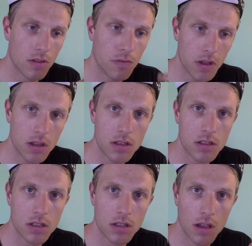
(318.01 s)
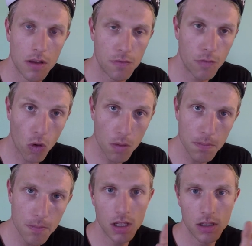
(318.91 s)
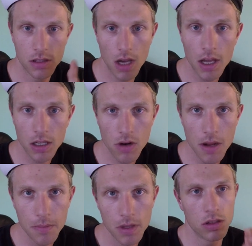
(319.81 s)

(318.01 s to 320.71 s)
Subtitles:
fitness and form in a diagram.